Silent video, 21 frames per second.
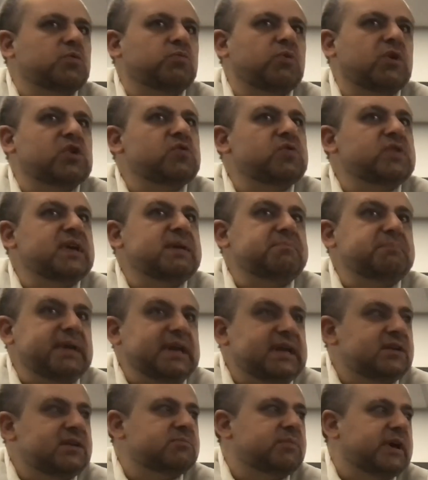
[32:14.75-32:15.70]
what do they
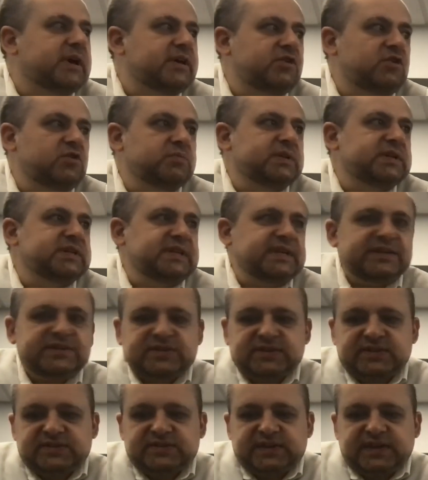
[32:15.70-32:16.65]
mean by human
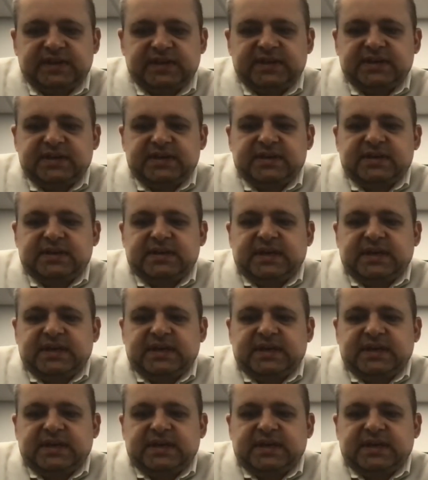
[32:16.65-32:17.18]
decency?